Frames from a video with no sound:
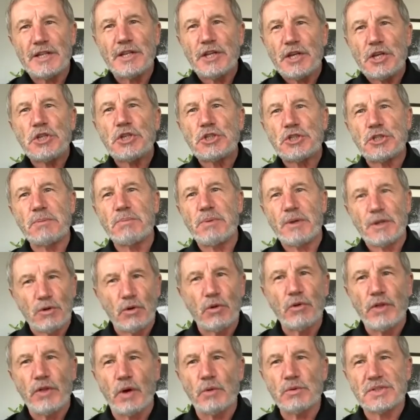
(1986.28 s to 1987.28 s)
leadership in
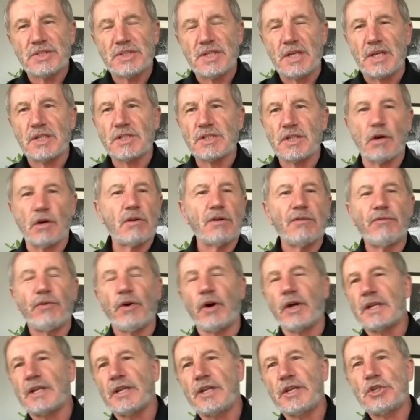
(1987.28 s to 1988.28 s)
all those things. I can
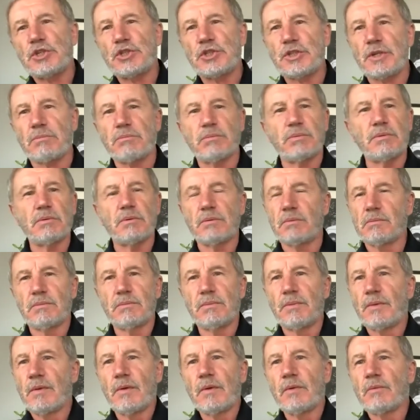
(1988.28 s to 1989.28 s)
find leadership
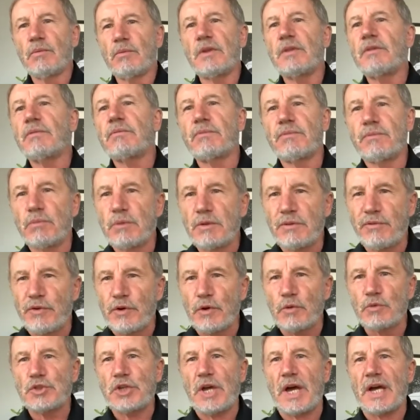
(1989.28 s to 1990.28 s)
with
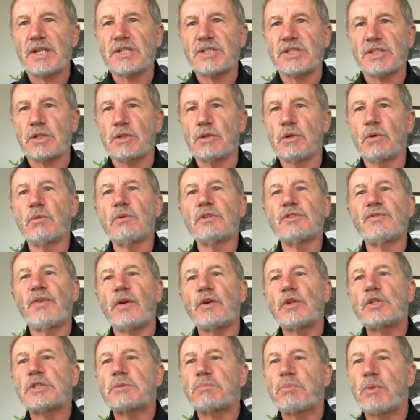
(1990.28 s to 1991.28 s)
Phil Jackson, who was
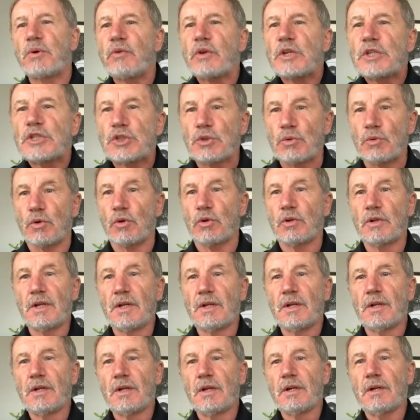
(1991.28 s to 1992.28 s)
very spiritual,
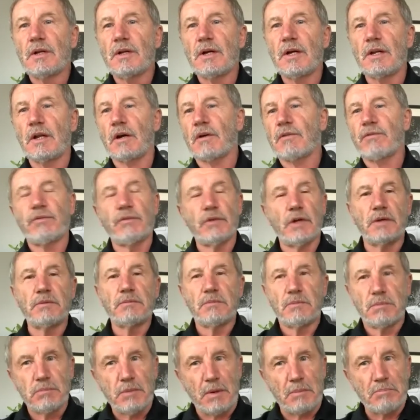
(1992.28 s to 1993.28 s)

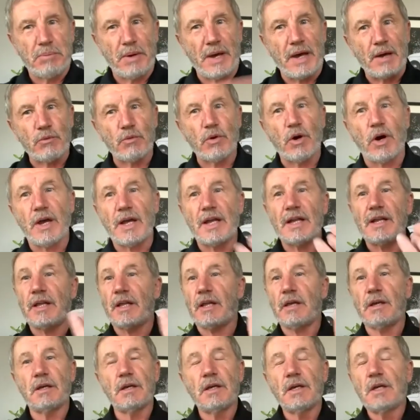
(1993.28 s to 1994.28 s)
and Pat
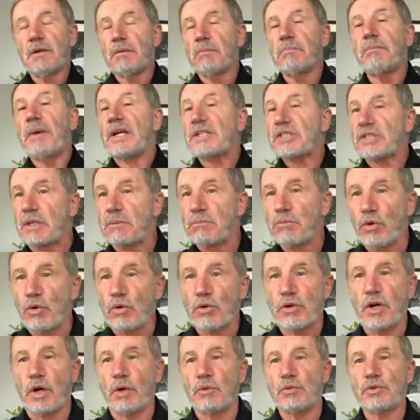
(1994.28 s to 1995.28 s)
Riley, basketball
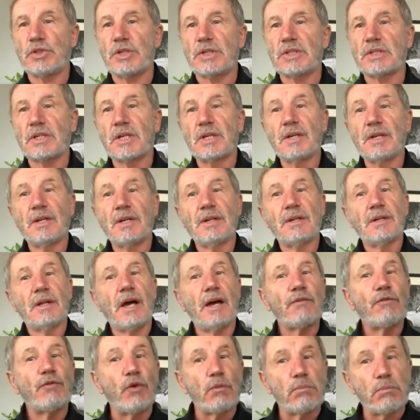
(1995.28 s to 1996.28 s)
coaches
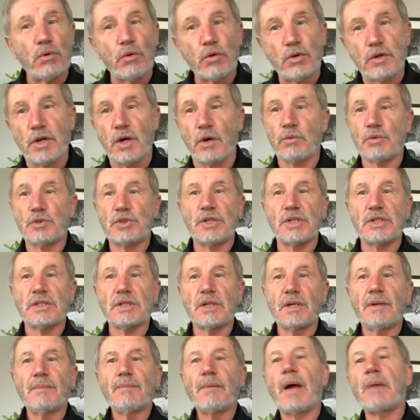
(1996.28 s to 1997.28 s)
and football coaches
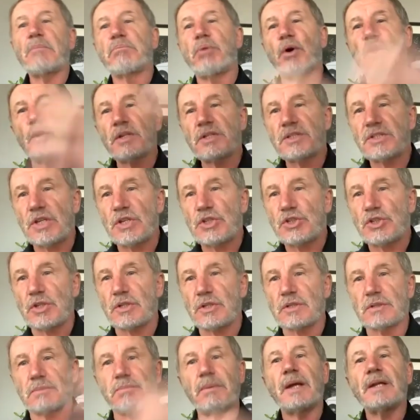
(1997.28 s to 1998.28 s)
and
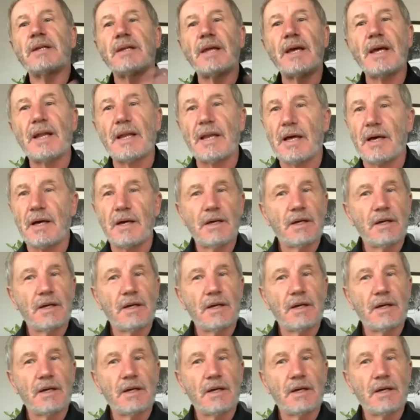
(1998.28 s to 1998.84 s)
politicians, Mandela.